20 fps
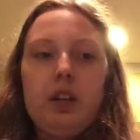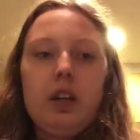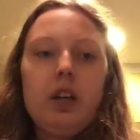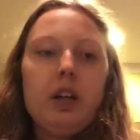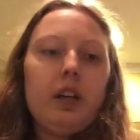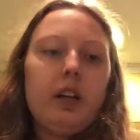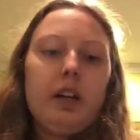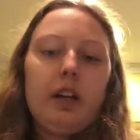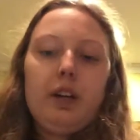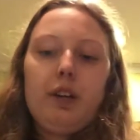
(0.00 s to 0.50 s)

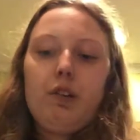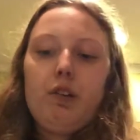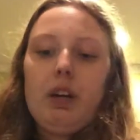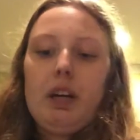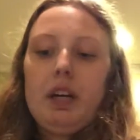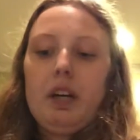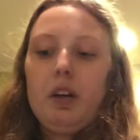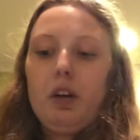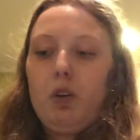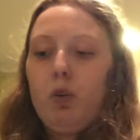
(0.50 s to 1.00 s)
it, and it
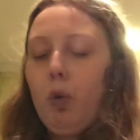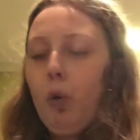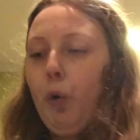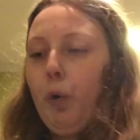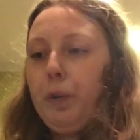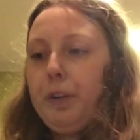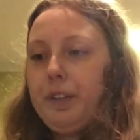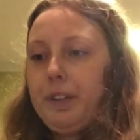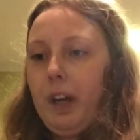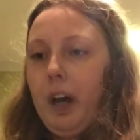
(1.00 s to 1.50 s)
created a
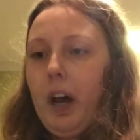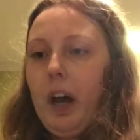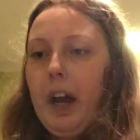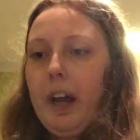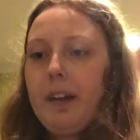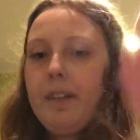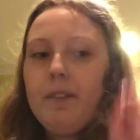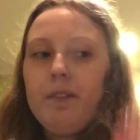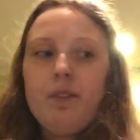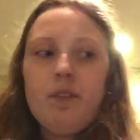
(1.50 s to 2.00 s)
cool
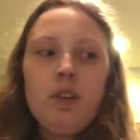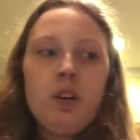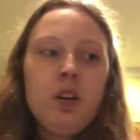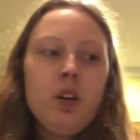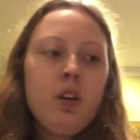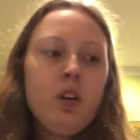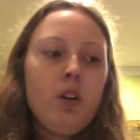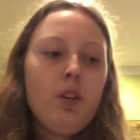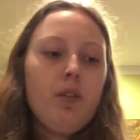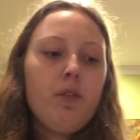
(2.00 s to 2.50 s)
design
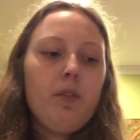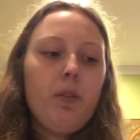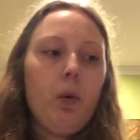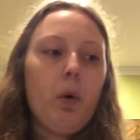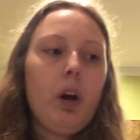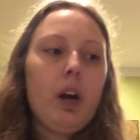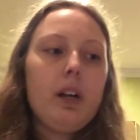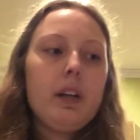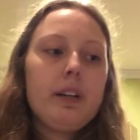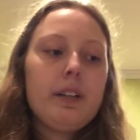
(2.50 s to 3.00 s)

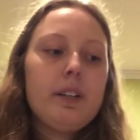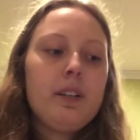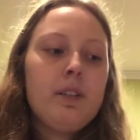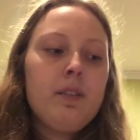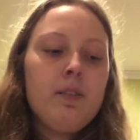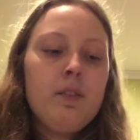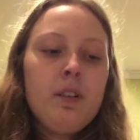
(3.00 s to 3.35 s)
for it.